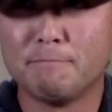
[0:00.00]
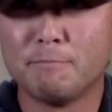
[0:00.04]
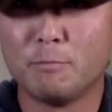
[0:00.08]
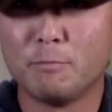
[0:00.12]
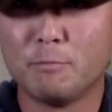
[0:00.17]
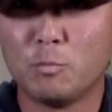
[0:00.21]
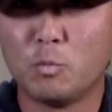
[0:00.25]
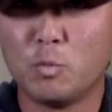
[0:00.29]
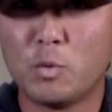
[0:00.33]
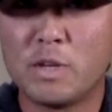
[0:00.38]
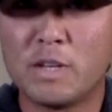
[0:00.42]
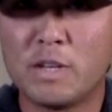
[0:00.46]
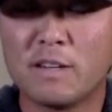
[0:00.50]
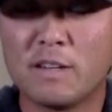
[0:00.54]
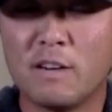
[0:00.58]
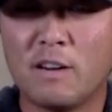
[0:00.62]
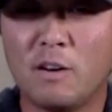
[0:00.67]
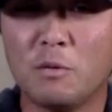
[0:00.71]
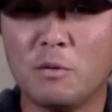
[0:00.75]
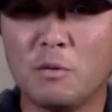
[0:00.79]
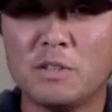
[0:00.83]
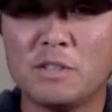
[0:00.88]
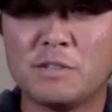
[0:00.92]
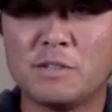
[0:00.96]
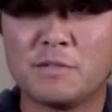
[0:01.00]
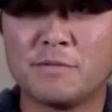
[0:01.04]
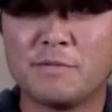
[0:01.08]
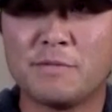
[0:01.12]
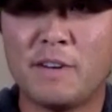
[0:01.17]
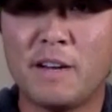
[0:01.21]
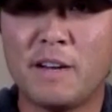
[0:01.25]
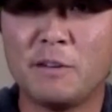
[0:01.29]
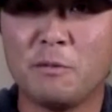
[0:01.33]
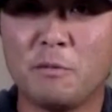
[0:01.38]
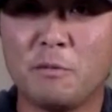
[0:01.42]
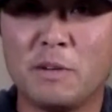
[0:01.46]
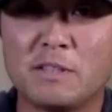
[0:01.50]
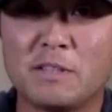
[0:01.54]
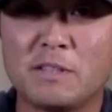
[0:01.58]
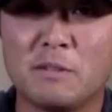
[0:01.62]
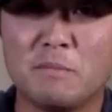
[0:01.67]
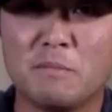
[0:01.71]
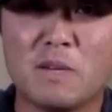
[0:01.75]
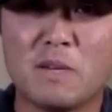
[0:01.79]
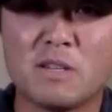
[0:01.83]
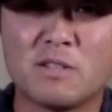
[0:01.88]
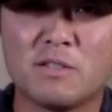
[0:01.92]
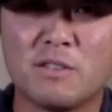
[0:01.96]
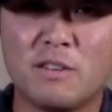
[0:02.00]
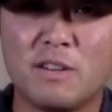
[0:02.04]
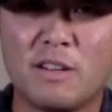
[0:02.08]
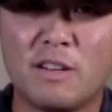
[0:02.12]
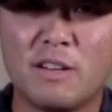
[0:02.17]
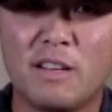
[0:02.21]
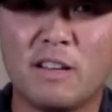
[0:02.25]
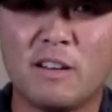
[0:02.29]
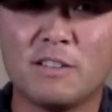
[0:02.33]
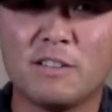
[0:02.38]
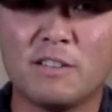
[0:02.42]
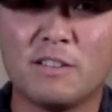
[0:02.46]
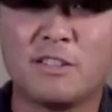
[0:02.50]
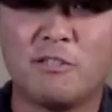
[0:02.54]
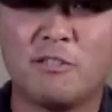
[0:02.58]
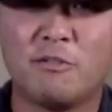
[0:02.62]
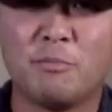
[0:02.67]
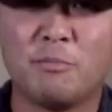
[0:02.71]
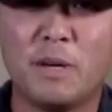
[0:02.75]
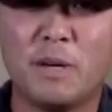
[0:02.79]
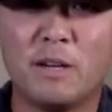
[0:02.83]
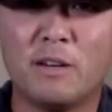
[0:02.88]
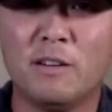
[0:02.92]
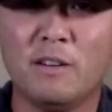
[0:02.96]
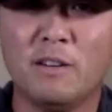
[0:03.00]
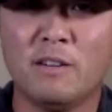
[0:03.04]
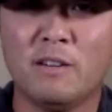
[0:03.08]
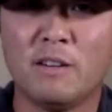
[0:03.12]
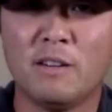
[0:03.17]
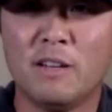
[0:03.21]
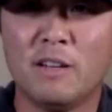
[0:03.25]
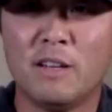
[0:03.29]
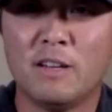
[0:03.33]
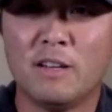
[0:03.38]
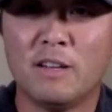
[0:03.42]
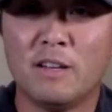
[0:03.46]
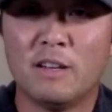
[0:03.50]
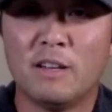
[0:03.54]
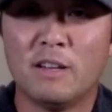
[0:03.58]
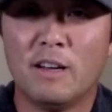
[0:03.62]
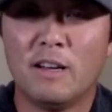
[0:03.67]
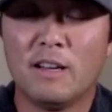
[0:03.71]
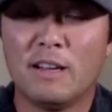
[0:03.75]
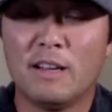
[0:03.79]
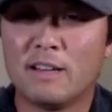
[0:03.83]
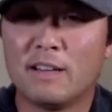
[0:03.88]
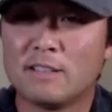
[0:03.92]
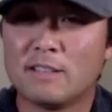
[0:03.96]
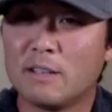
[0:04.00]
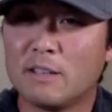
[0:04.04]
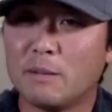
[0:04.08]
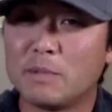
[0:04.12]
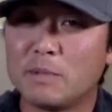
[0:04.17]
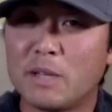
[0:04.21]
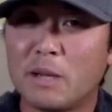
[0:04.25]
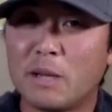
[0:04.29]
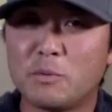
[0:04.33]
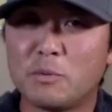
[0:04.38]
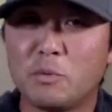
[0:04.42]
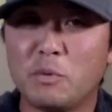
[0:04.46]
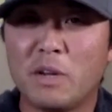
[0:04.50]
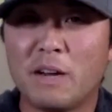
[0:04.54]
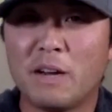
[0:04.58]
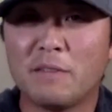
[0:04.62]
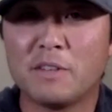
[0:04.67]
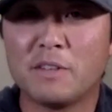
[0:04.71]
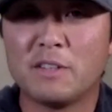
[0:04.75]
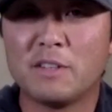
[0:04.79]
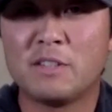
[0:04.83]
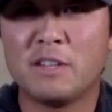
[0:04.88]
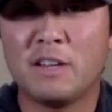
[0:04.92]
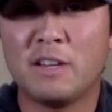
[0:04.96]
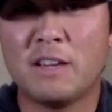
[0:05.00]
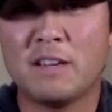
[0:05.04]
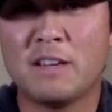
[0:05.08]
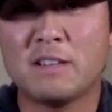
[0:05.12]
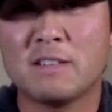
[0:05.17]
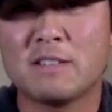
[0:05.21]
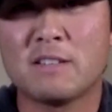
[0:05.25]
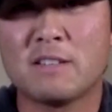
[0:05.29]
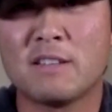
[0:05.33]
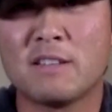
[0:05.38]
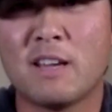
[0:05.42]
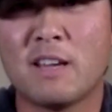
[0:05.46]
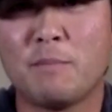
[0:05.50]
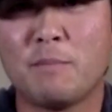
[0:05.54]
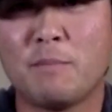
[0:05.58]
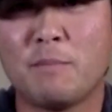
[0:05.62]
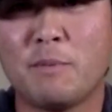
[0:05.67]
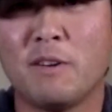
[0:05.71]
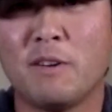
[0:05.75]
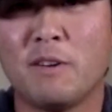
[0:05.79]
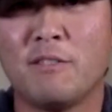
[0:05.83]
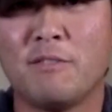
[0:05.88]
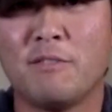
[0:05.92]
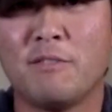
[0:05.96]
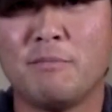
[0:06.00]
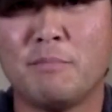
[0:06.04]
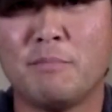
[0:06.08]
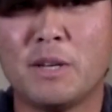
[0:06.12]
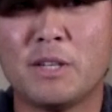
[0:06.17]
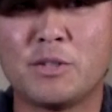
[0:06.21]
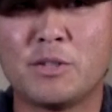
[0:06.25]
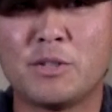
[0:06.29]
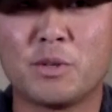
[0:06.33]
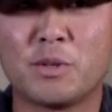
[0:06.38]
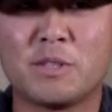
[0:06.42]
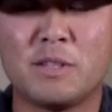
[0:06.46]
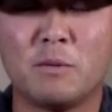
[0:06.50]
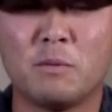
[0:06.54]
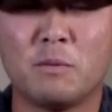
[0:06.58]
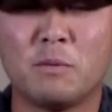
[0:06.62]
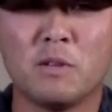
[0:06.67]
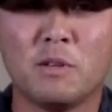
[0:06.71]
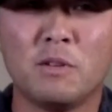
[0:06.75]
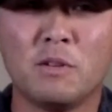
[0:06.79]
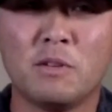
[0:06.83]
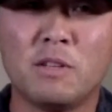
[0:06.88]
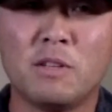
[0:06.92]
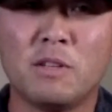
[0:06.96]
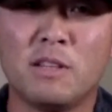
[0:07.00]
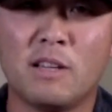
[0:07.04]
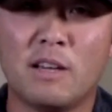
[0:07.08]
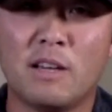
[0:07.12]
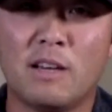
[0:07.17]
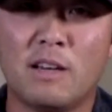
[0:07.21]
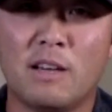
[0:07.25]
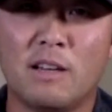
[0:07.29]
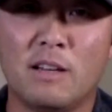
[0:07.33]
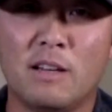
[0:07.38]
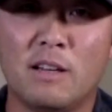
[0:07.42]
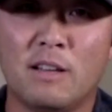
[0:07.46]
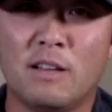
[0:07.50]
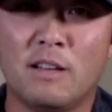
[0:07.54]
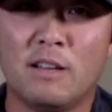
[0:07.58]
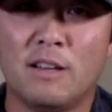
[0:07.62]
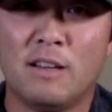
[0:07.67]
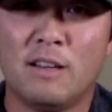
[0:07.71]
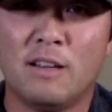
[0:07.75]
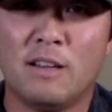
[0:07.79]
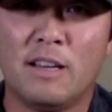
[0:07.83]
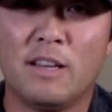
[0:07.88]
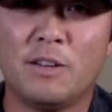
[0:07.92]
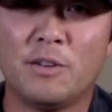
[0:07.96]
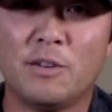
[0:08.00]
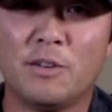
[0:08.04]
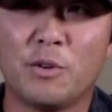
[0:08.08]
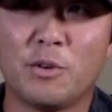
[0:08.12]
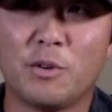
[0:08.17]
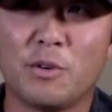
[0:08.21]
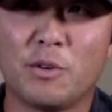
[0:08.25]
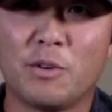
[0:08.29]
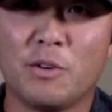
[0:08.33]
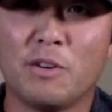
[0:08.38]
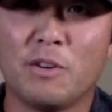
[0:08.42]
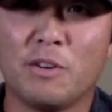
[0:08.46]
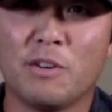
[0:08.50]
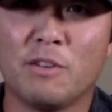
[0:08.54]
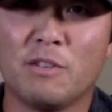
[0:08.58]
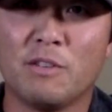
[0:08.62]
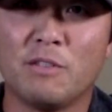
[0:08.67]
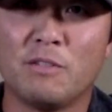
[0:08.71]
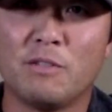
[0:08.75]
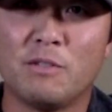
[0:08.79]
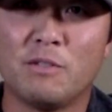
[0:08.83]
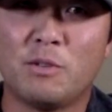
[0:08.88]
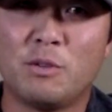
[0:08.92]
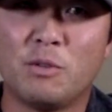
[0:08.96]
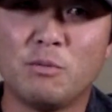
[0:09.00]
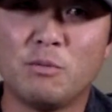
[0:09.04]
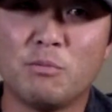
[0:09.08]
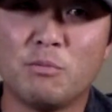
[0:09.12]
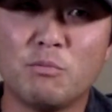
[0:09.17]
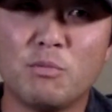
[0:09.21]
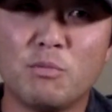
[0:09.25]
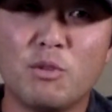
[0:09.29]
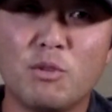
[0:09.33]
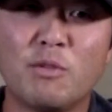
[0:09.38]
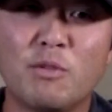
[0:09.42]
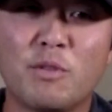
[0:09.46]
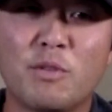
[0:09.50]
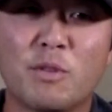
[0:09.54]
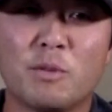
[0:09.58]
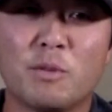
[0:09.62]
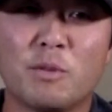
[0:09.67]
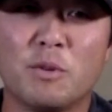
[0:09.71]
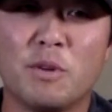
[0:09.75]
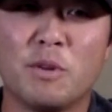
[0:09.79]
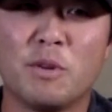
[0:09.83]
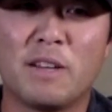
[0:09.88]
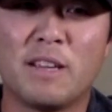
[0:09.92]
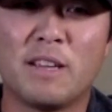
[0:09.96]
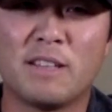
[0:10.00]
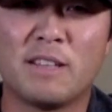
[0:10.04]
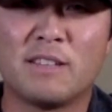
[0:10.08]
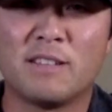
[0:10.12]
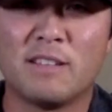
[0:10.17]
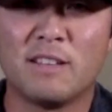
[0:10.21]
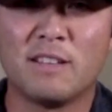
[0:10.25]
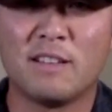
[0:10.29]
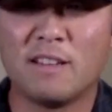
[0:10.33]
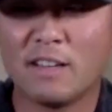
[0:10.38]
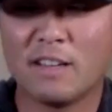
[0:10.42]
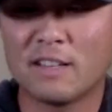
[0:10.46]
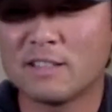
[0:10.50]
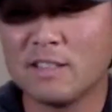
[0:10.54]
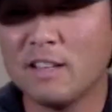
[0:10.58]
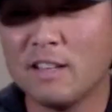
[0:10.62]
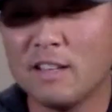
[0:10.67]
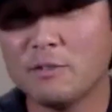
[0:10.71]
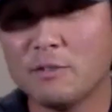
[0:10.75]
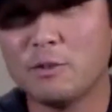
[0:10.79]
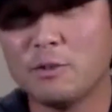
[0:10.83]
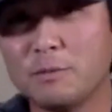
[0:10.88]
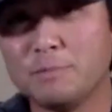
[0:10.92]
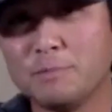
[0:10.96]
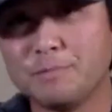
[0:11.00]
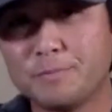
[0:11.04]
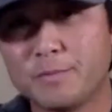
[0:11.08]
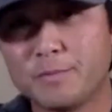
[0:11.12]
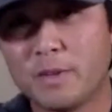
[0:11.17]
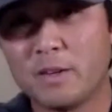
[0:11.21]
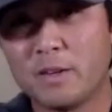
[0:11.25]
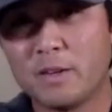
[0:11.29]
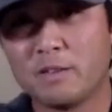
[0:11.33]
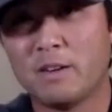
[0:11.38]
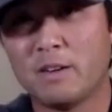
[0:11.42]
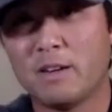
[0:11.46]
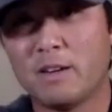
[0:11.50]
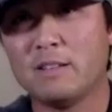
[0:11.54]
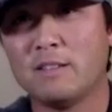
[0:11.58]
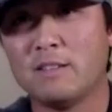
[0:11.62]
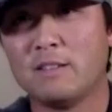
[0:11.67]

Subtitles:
We can always find ways to measure and get ourselves better. Sometimes we have to change the type of metrics that we're looking at in order to move through and get to the next level, right?